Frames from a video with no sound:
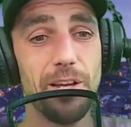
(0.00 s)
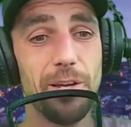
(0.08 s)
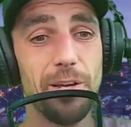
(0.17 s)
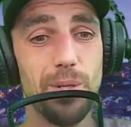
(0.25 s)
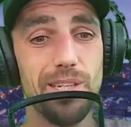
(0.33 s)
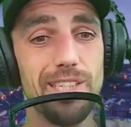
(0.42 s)

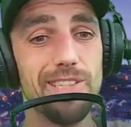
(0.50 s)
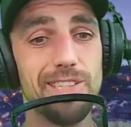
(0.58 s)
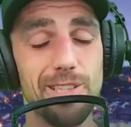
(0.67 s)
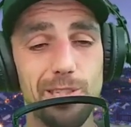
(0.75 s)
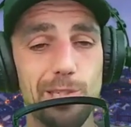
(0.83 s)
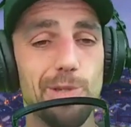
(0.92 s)
police
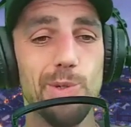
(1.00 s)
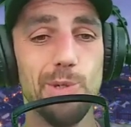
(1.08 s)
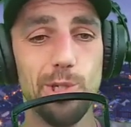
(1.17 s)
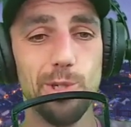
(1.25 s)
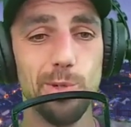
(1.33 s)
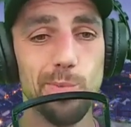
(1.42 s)
do
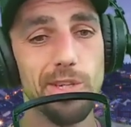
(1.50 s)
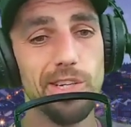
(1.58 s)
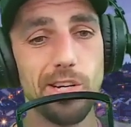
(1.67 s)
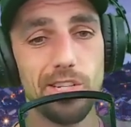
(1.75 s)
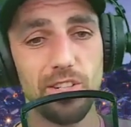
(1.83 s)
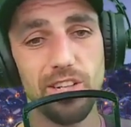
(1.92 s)
show a bit of
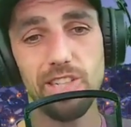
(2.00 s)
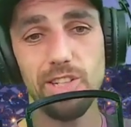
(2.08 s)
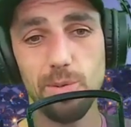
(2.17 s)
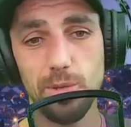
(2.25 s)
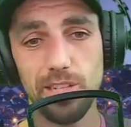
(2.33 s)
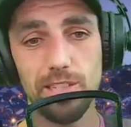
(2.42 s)
discretion
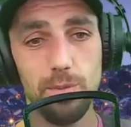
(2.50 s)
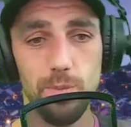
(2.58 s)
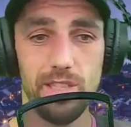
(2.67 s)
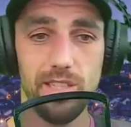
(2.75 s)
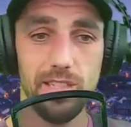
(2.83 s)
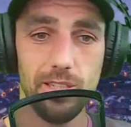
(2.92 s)
when it comes to